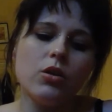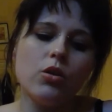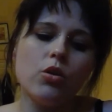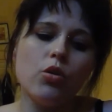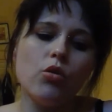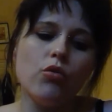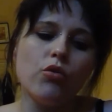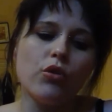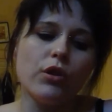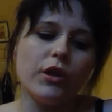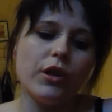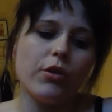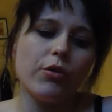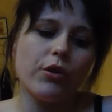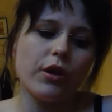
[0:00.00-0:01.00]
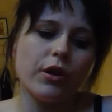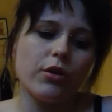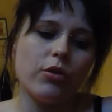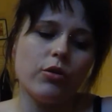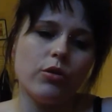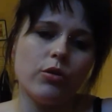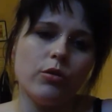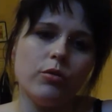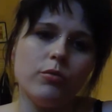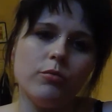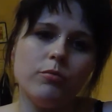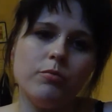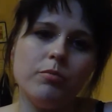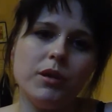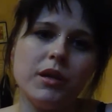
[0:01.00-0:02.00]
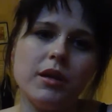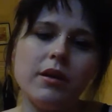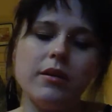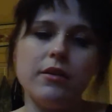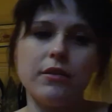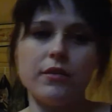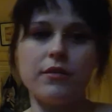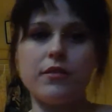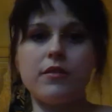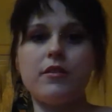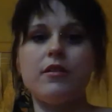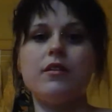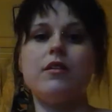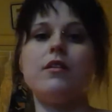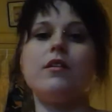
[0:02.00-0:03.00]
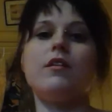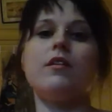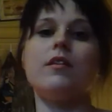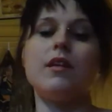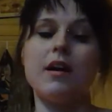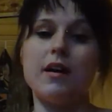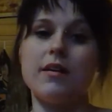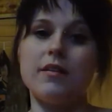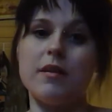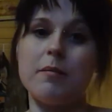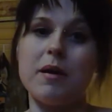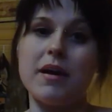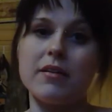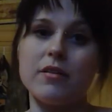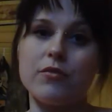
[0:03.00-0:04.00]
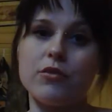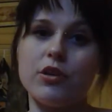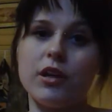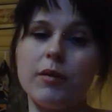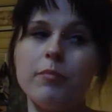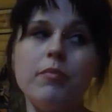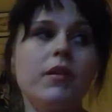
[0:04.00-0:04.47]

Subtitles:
overly critical because that is a massive claim.